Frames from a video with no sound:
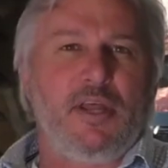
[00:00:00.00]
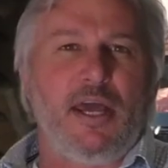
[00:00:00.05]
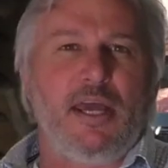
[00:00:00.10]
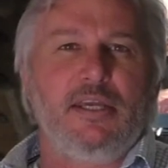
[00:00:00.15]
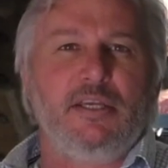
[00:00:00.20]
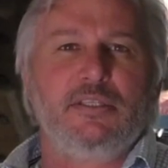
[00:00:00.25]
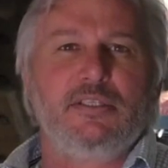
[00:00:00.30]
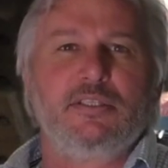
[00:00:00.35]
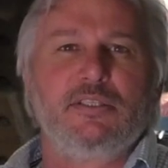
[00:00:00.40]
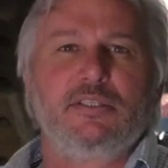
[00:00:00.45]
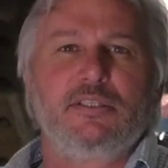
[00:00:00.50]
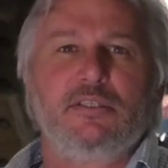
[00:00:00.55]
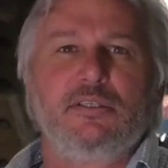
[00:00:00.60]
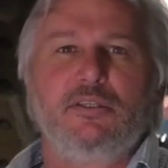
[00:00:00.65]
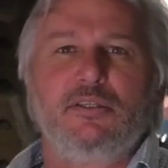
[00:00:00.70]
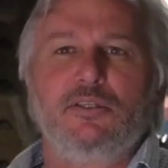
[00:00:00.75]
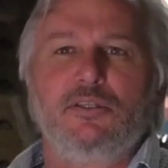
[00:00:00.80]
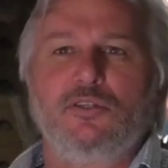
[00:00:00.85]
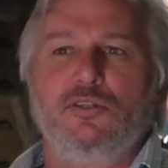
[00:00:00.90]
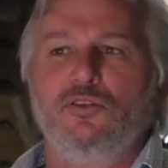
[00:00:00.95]
days
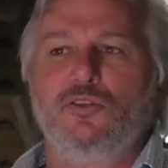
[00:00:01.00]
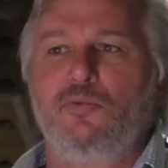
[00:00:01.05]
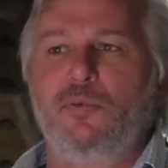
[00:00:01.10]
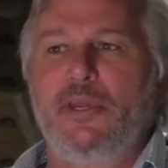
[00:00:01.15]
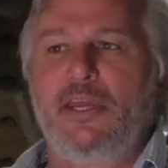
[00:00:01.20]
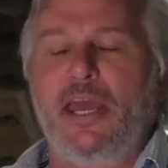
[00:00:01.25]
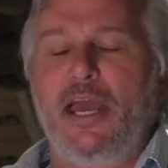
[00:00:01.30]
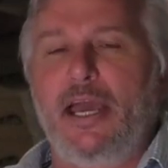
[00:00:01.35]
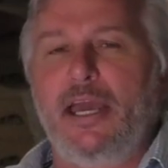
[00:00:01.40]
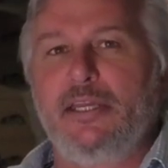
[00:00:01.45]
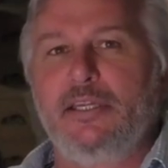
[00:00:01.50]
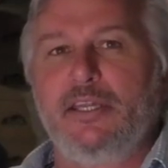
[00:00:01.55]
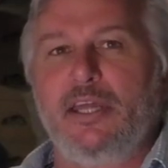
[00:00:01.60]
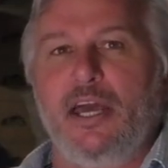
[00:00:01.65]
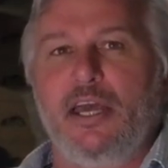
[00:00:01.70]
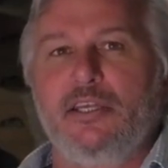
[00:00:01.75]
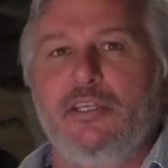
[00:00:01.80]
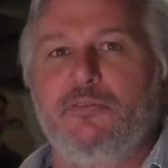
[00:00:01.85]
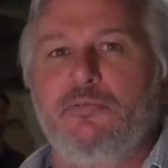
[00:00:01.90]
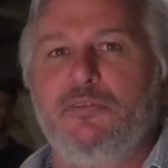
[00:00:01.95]
to 28
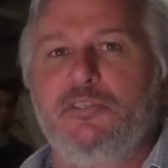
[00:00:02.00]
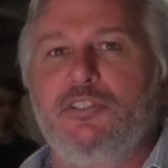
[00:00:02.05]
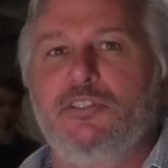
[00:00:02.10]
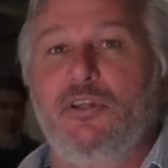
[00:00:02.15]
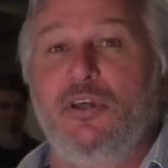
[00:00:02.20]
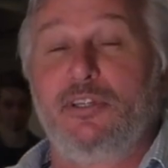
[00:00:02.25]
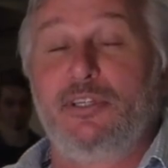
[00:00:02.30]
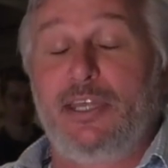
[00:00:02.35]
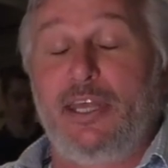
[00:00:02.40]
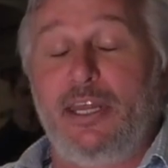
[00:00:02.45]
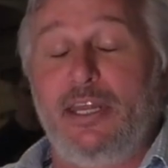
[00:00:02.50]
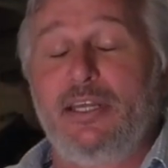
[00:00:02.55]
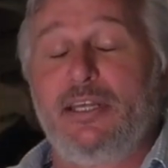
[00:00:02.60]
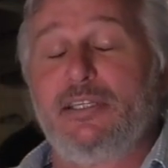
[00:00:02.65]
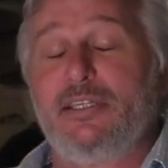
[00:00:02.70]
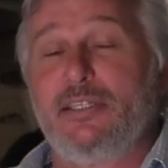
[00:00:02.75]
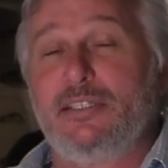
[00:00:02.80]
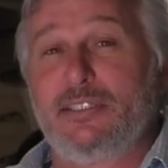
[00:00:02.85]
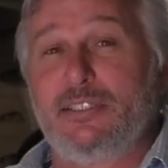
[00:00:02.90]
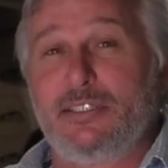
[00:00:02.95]
days, we start getting
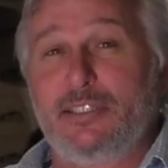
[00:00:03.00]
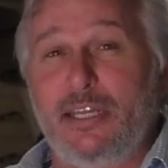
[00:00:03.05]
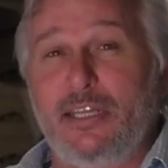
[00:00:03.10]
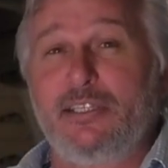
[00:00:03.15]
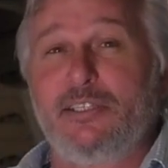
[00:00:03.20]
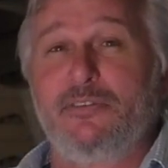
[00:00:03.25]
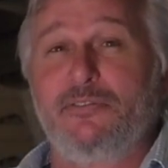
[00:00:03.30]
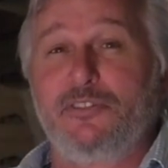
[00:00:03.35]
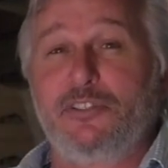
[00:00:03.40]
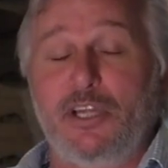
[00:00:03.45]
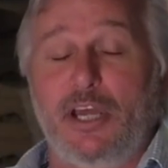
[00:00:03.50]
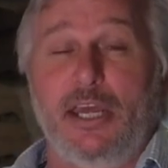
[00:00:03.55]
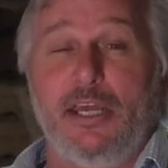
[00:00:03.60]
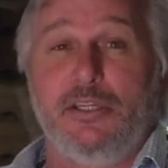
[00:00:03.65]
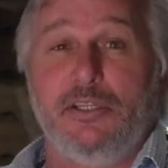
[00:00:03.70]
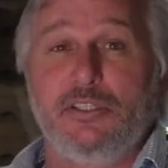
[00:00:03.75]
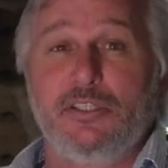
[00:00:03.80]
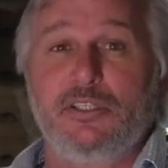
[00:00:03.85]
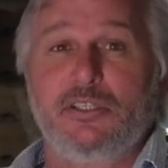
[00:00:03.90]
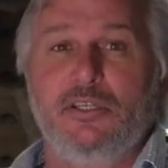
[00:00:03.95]
a distinctive
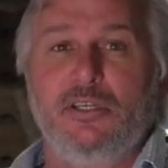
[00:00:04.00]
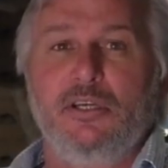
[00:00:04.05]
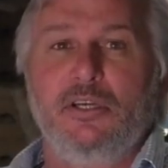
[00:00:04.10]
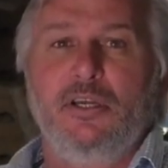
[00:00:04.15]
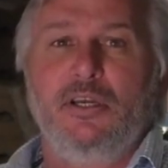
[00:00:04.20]
change